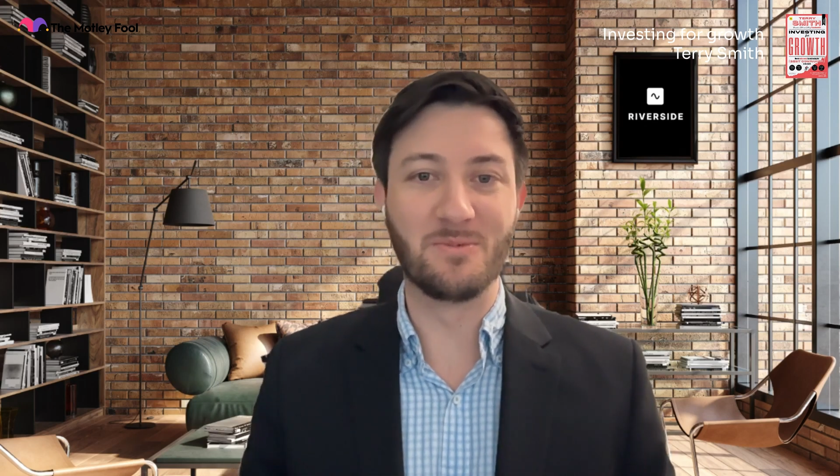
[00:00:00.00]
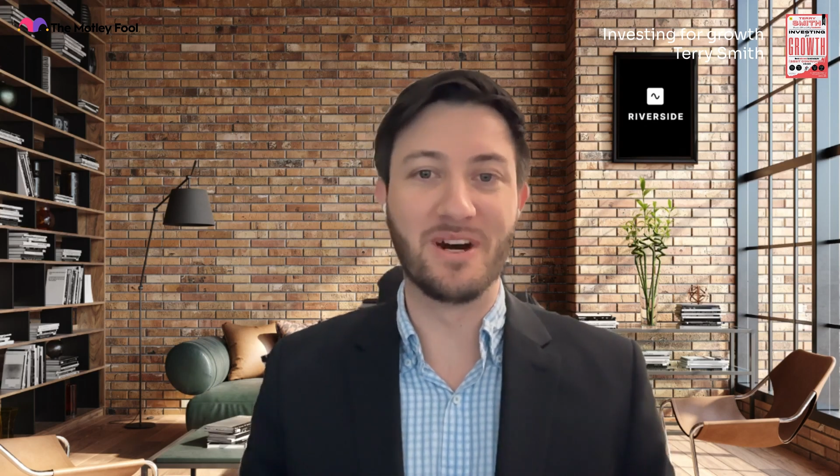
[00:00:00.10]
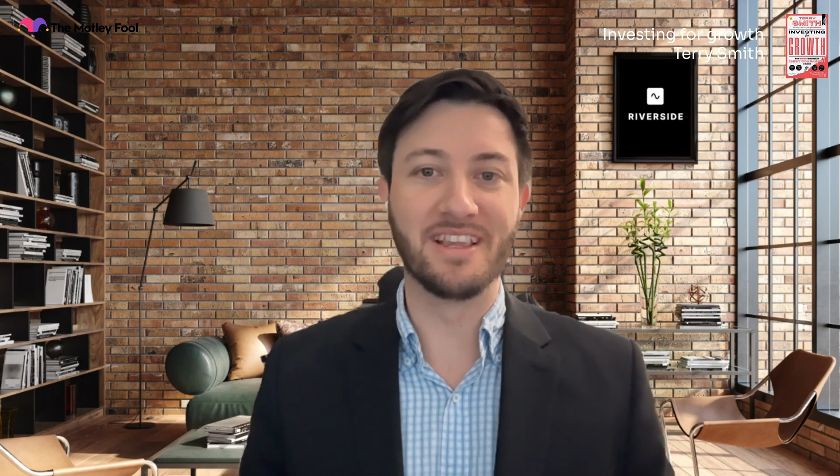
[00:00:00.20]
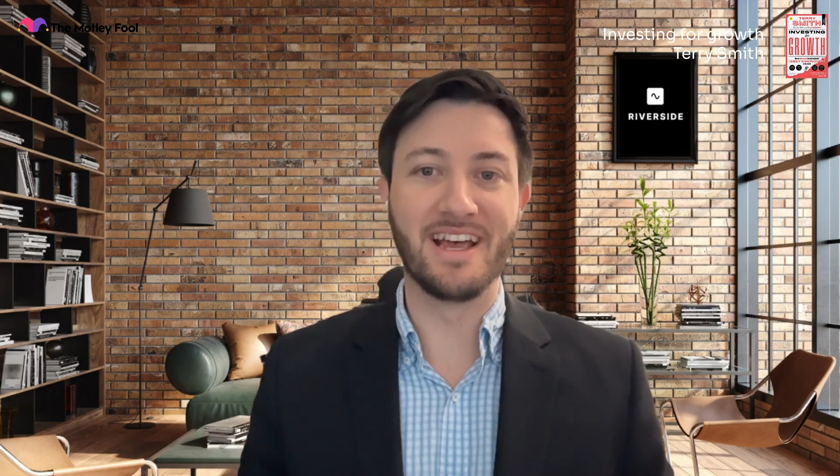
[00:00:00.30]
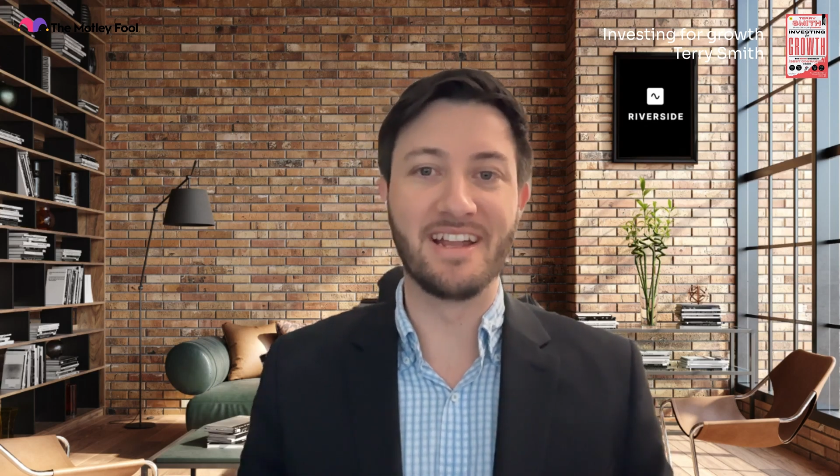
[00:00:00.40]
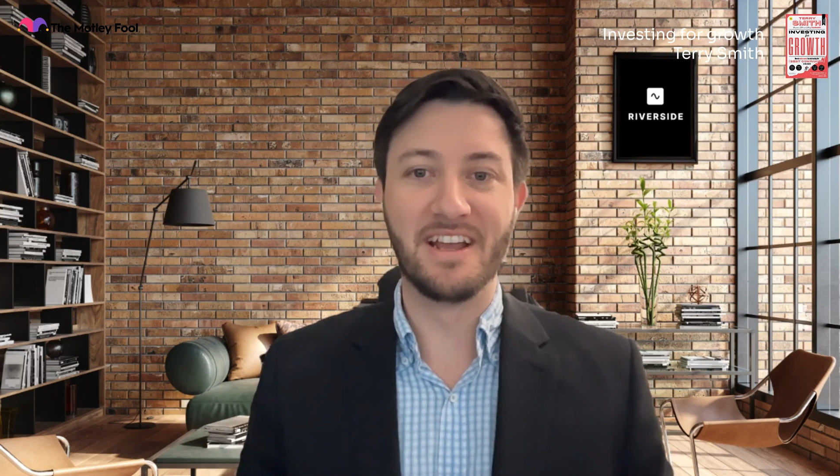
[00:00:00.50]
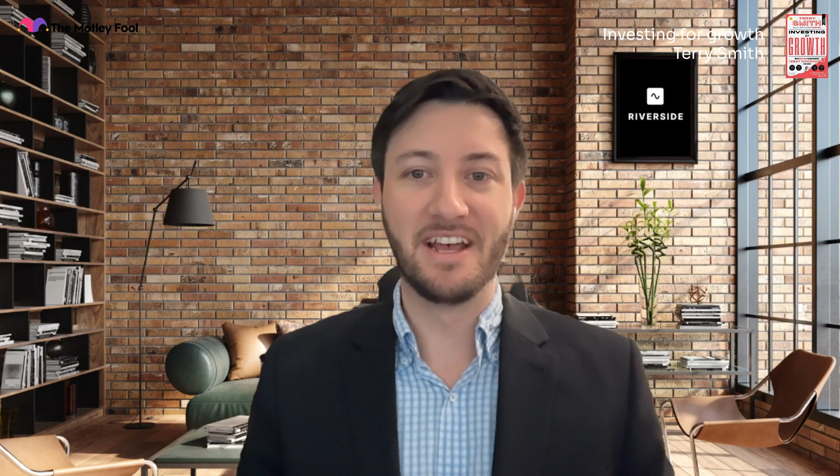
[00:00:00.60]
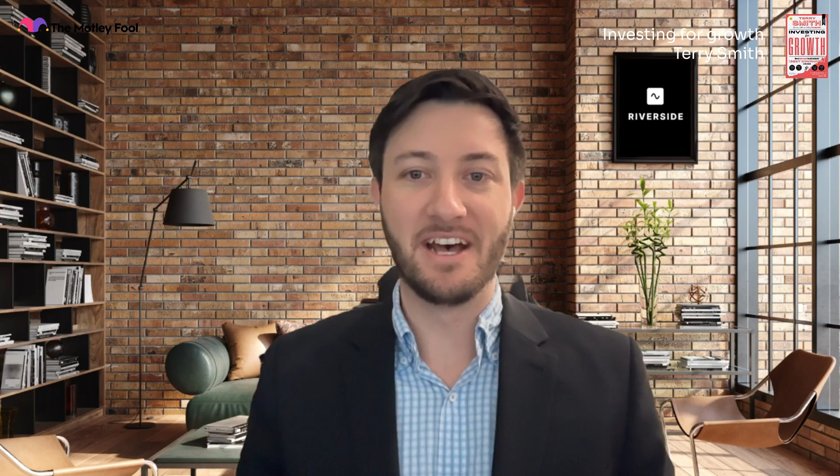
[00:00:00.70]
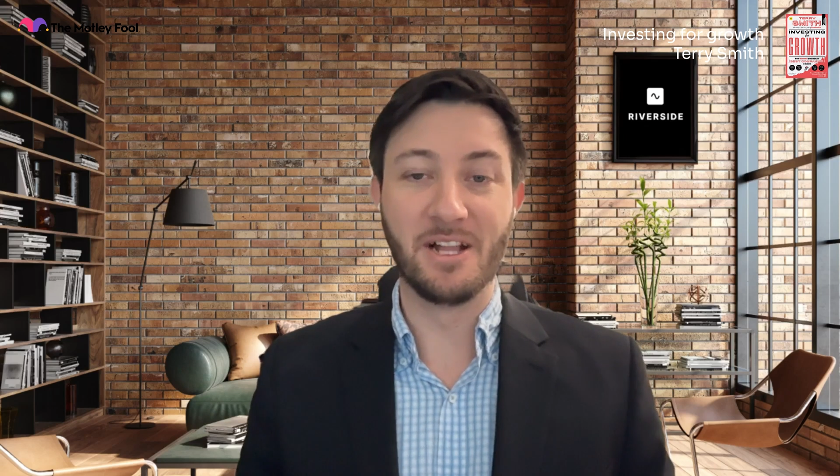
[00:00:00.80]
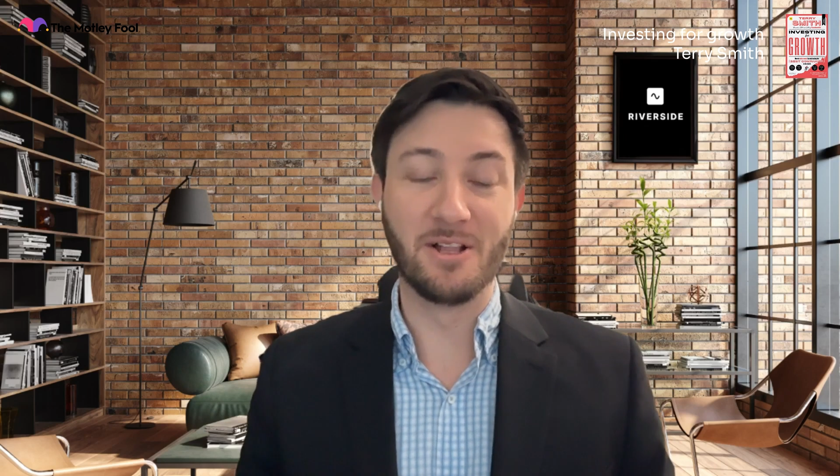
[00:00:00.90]
one that
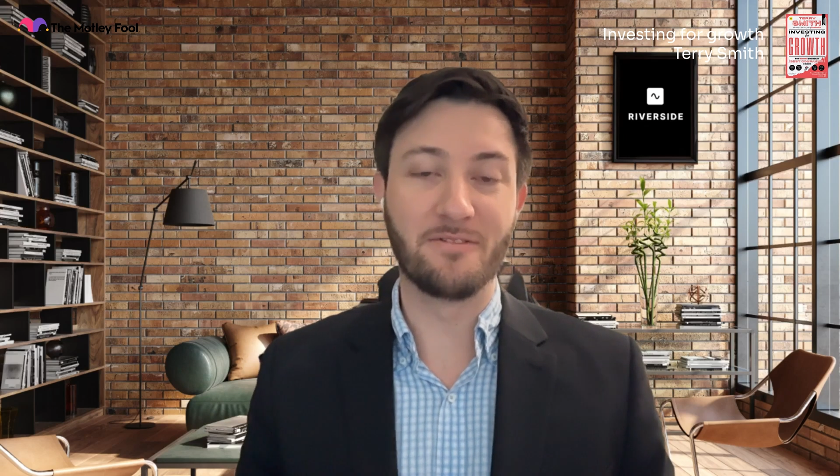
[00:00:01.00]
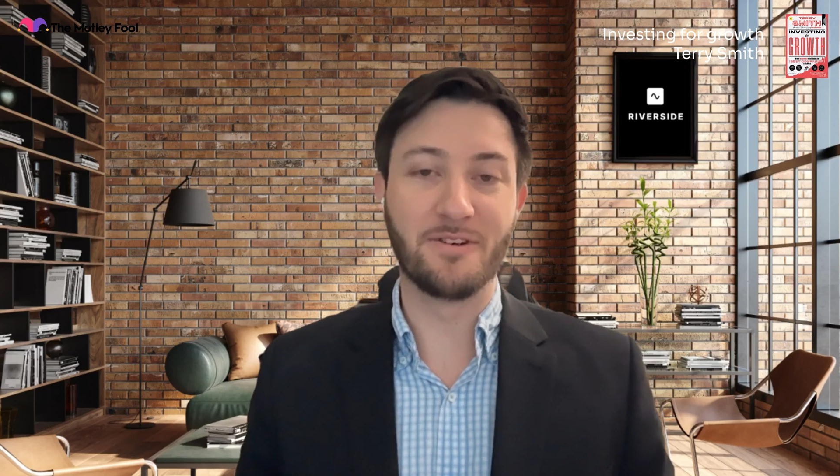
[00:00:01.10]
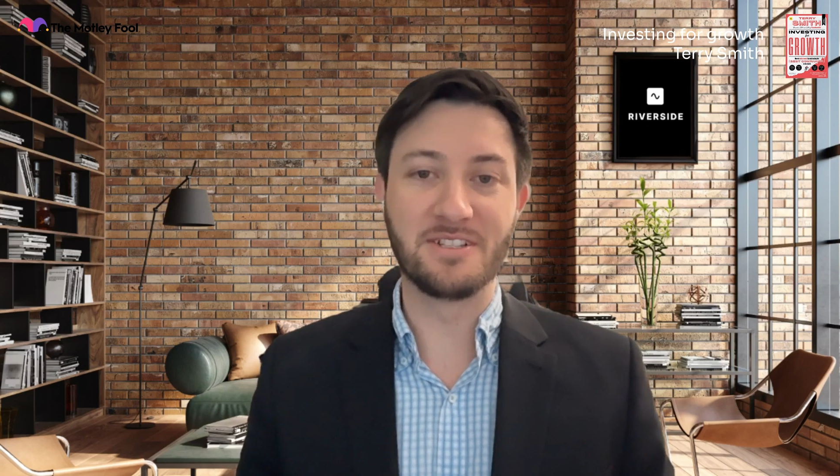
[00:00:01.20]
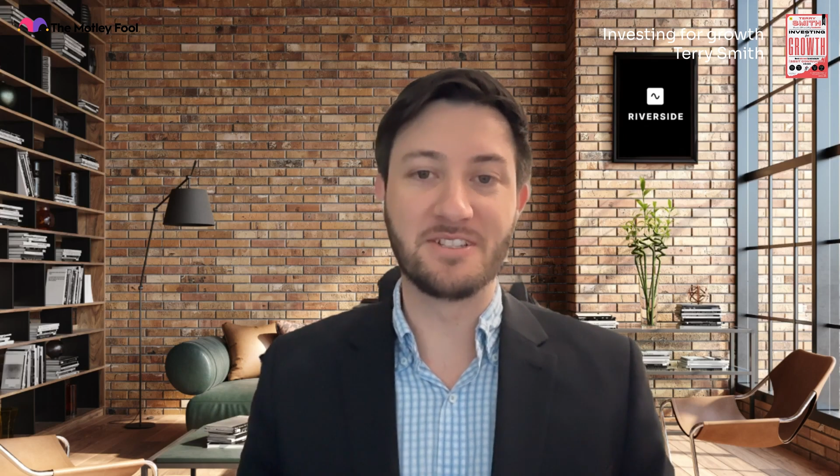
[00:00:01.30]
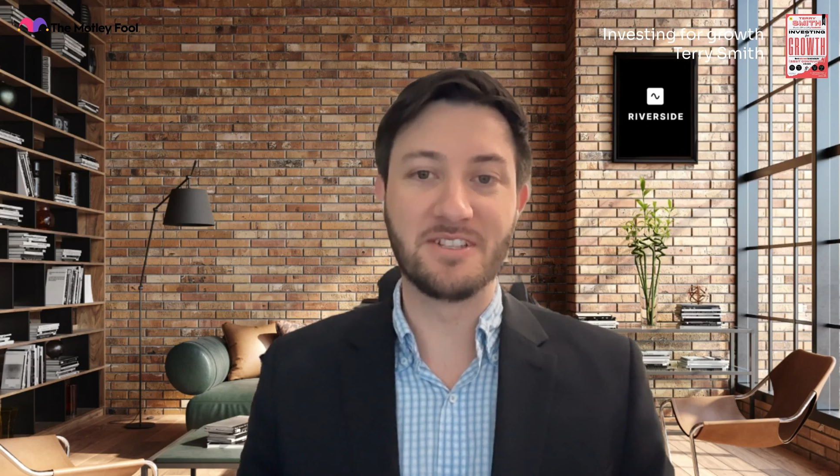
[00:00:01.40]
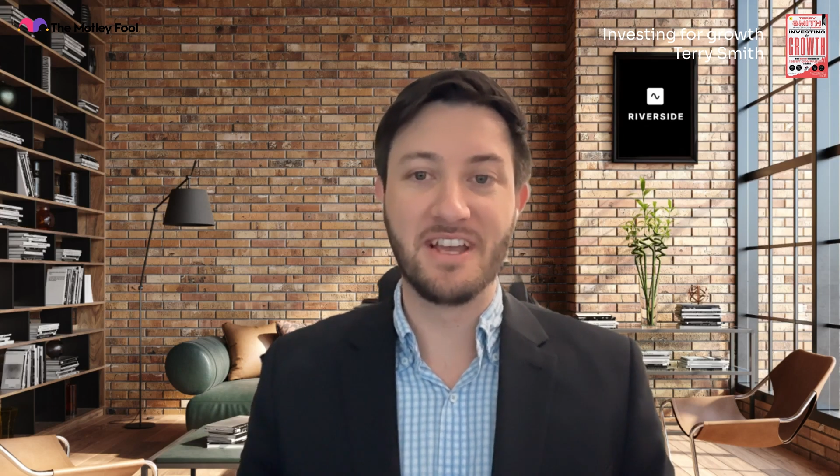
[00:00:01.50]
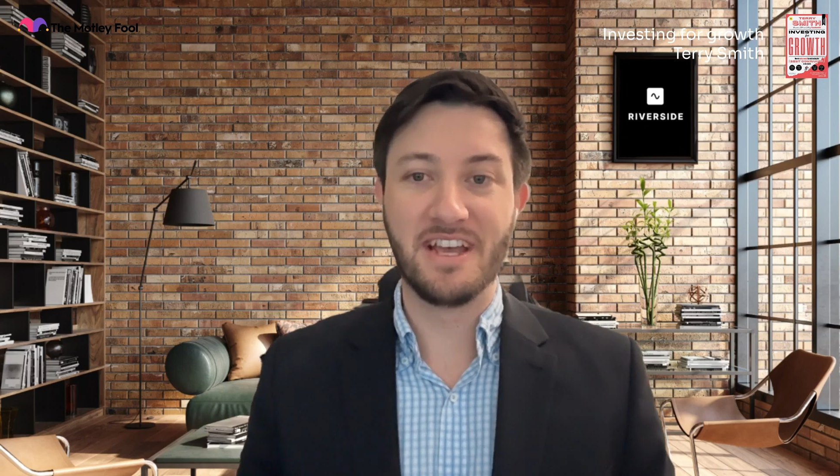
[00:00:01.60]
a lot of us